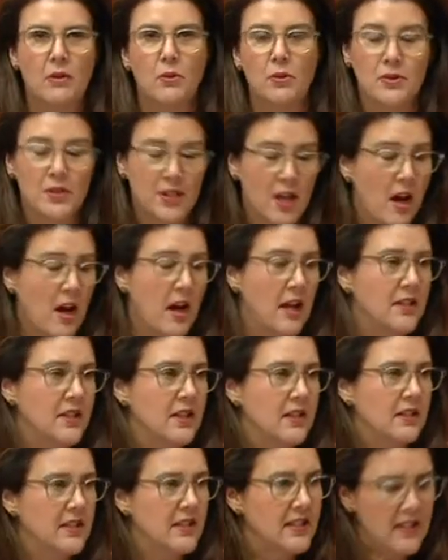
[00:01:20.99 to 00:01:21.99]
or its highest
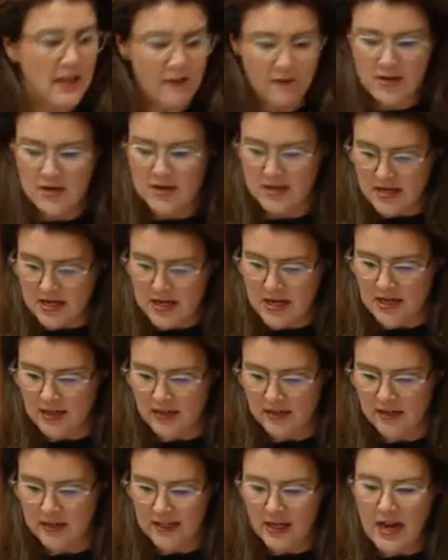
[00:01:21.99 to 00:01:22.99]
in 7
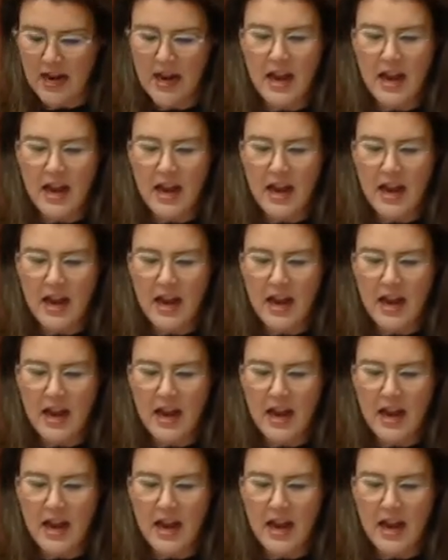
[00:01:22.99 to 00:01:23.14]
years,